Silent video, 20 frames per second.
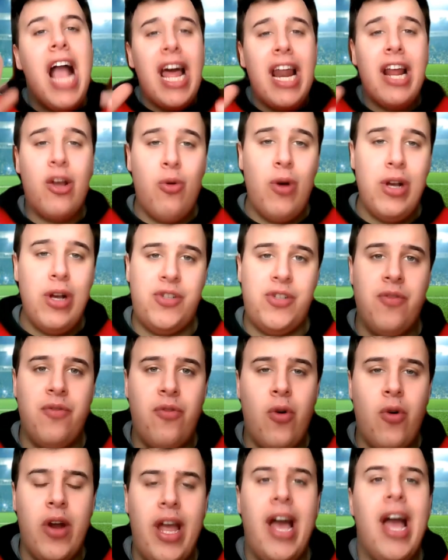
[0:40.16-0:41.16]
I got a question
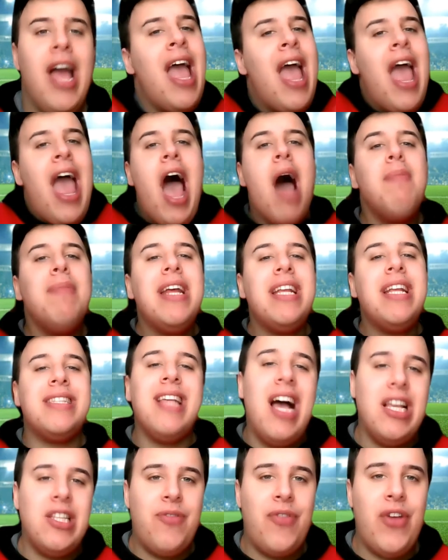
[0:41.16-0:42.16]
for you. How many
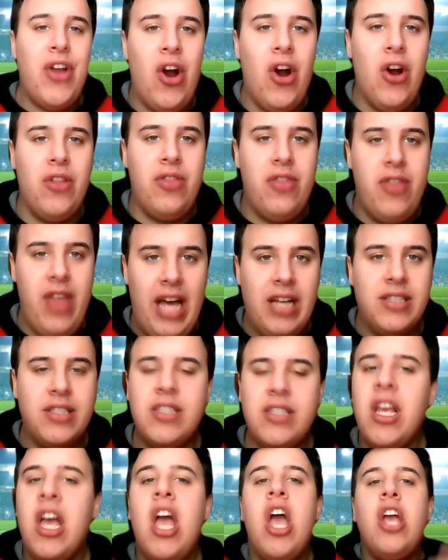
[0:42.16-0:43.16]
times have you heard
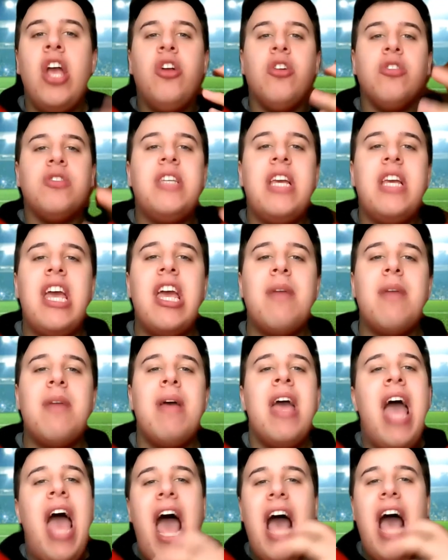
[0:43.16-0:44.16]
this? Your
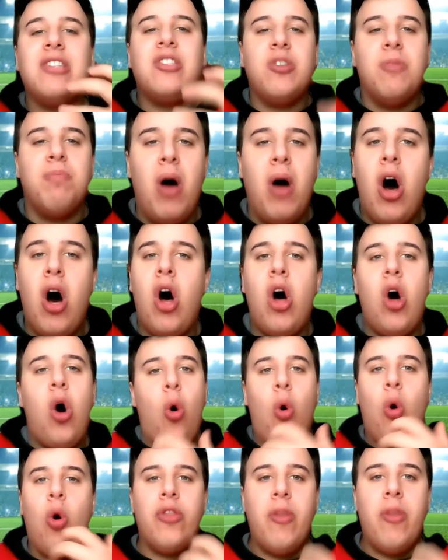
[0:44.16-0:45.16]
team has the
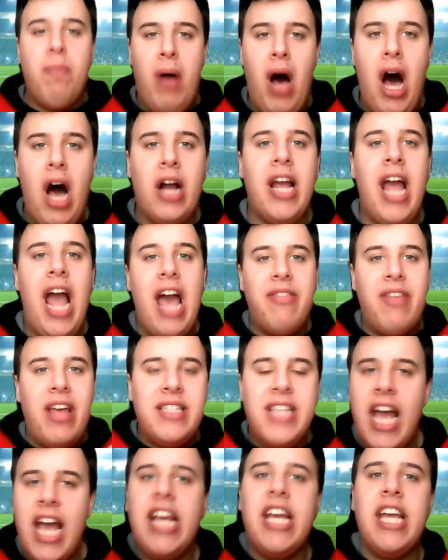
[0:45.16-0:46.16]
ball or the puck, and they
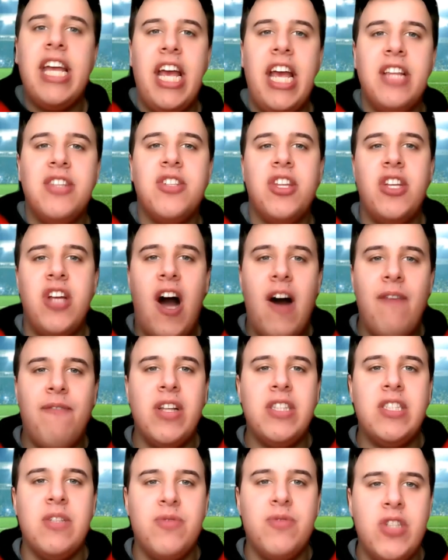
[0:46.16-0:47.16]
take it into the
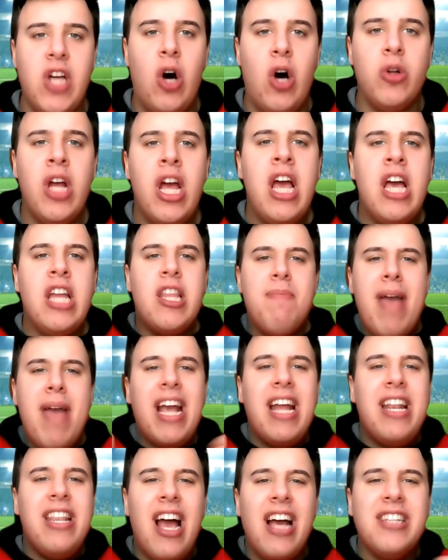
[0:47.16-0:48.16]
offensive zone. They
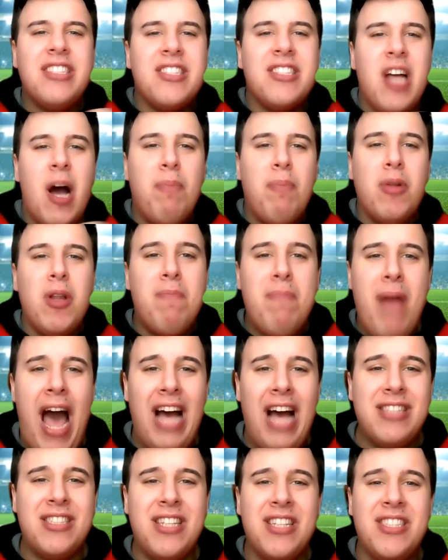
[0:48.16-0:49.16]
make a nice couple of
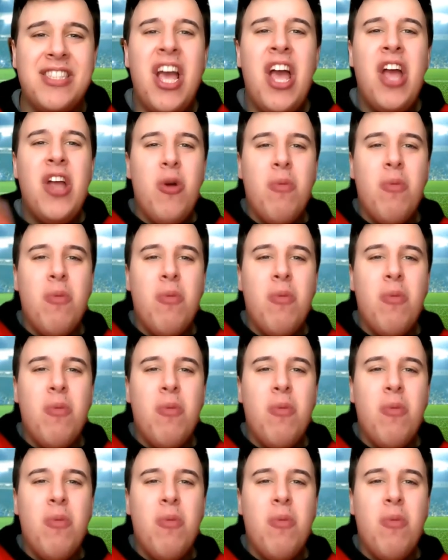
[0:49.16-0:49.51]
passes.